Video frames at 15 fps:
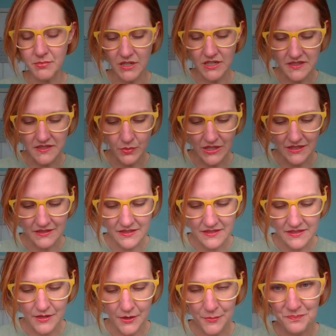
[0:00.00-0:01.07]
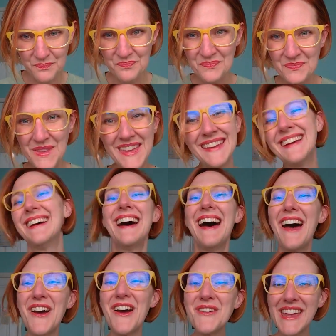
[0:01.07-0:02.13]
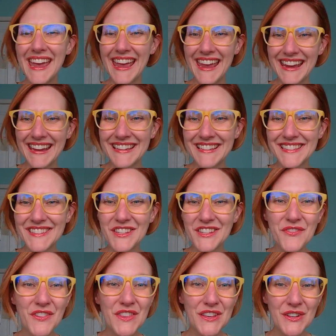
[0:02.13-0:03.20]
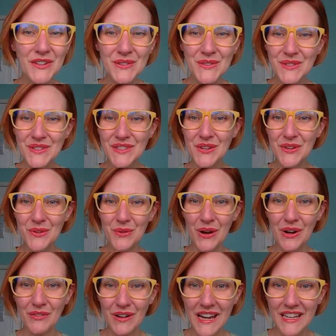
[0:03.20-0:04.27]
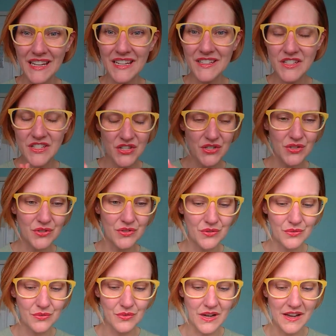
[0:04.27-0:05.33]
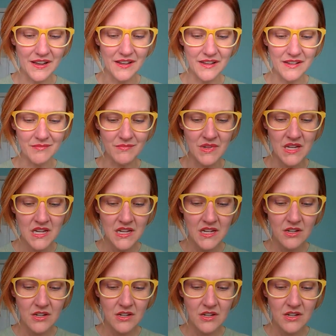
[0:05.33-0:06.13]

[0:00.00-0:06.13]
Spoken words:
spread its wings. So okay, so for those who are ready to